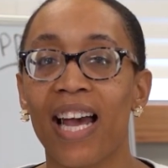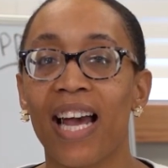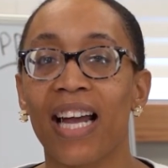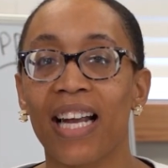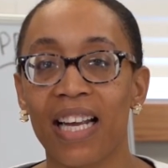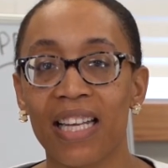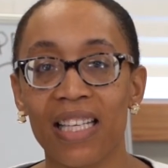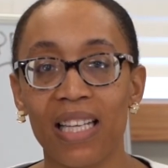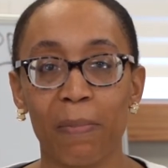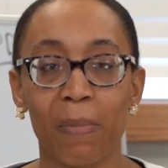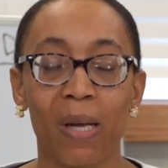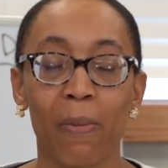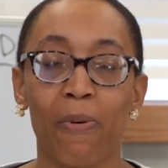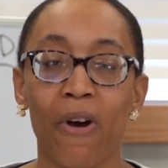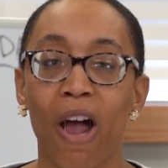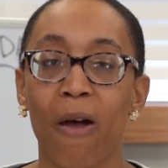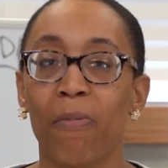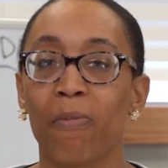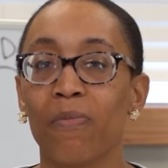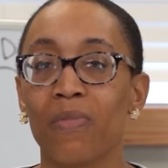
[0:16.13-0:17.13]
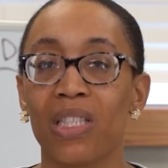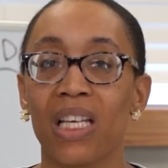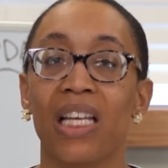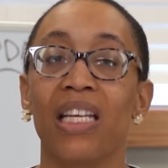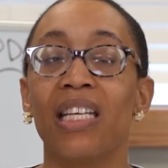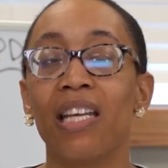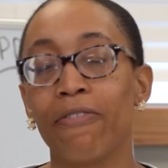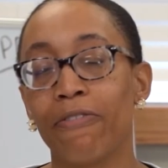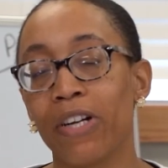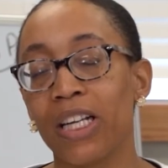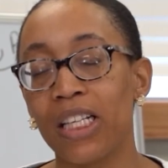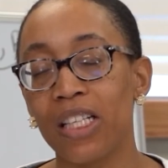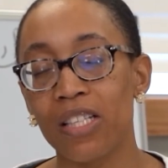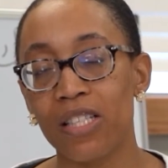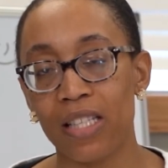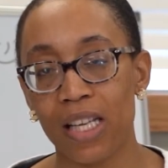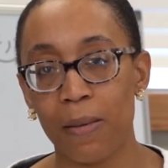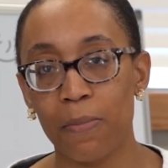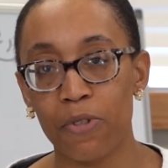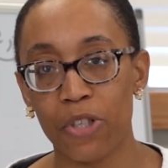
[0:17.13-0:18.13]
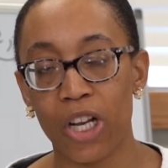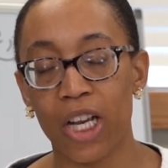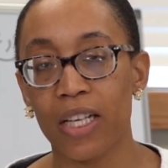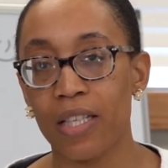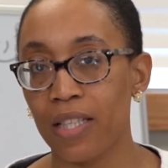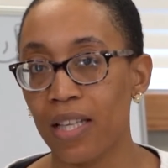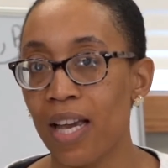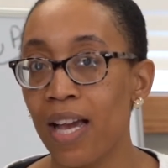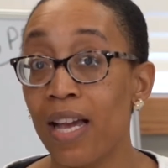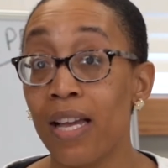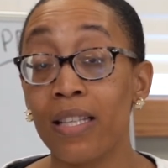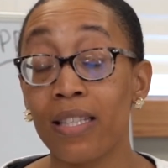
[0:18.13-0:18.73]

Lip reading: academic problems and different subjects